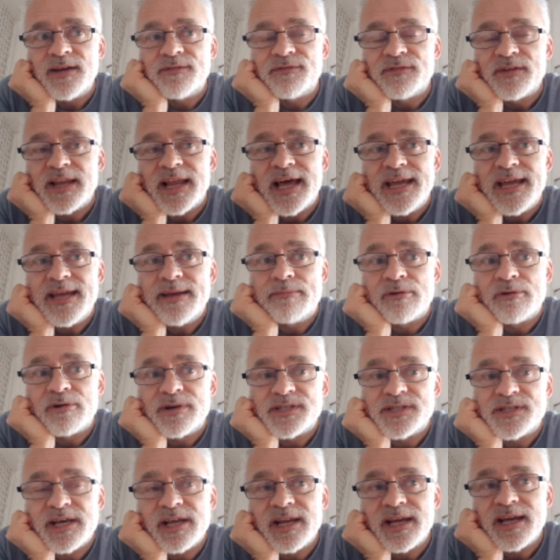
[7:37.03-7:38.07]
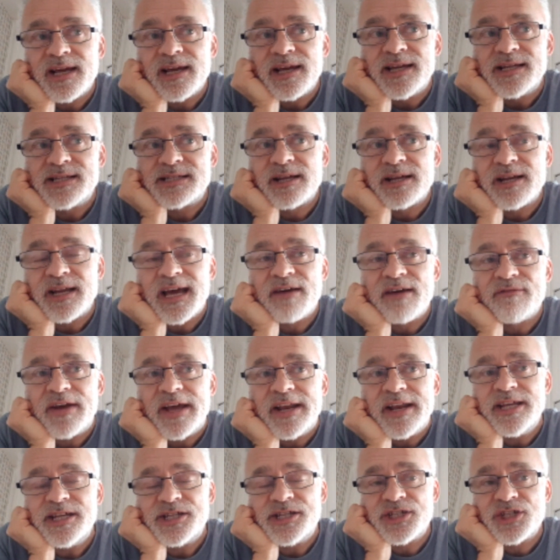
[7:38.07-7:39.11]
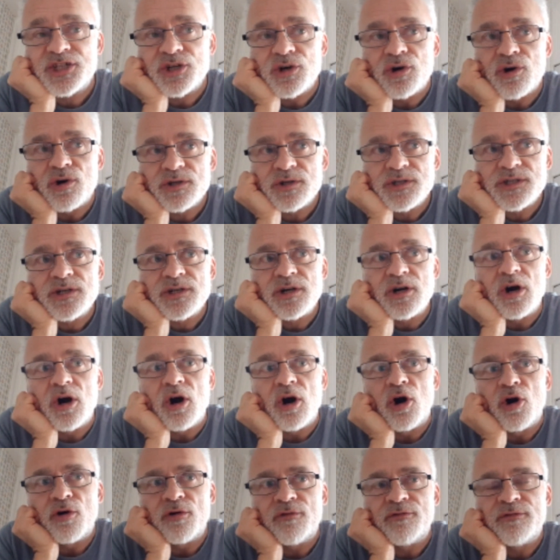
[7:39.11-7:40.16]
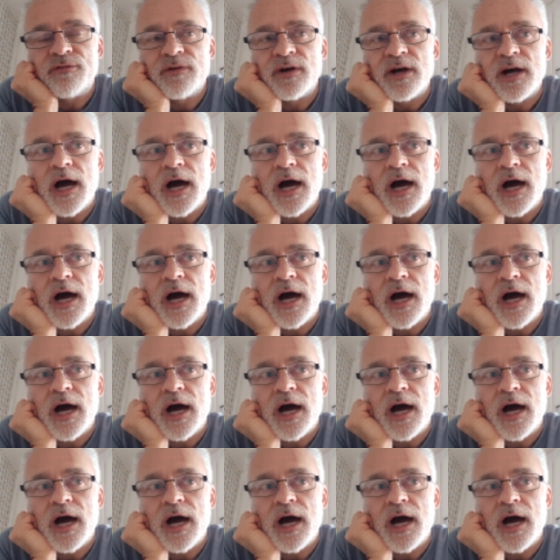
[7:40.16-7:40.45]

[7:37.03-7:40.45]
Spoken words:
Labour is going to have any shot of